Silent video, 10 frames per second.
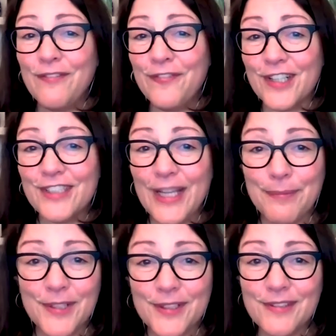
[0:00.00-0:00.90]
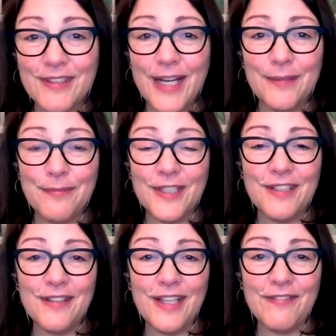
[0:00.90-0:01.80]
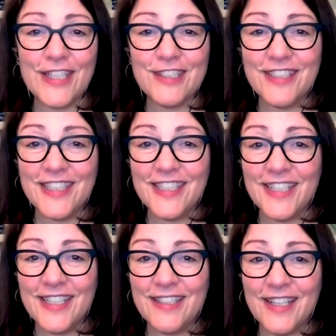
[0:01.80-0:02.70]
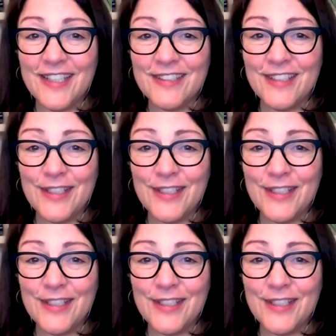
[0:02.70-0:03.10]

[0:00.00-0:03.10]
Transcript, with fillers: for example, um, investing in uh,